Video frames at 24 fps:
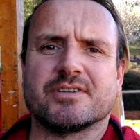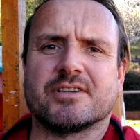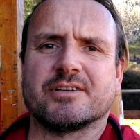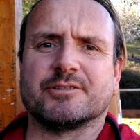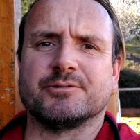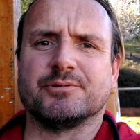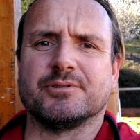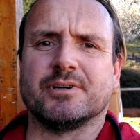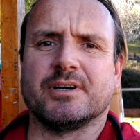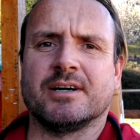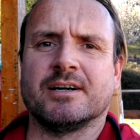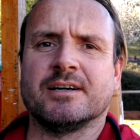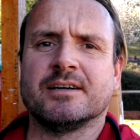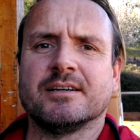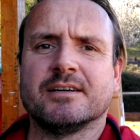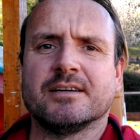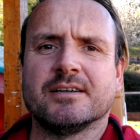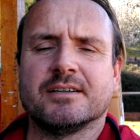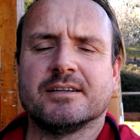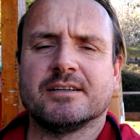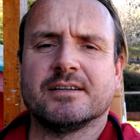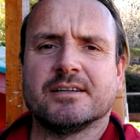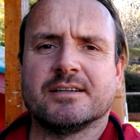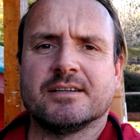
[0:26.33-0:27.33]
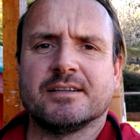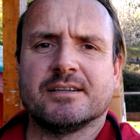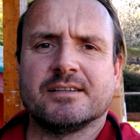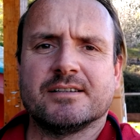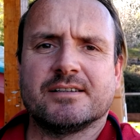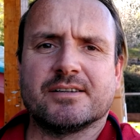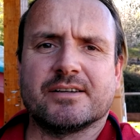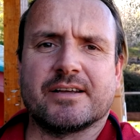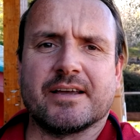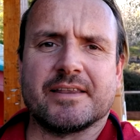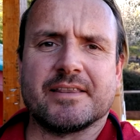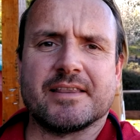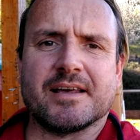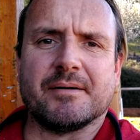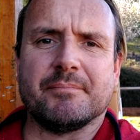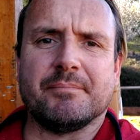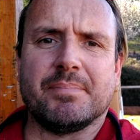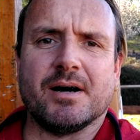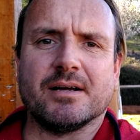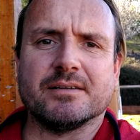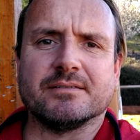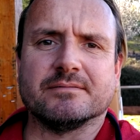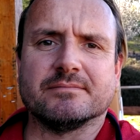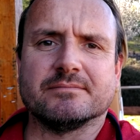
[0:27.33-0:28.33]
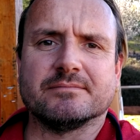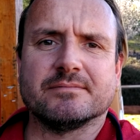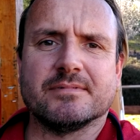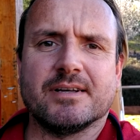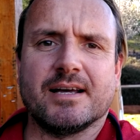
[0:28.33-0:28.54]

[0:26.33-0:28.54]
to get that button.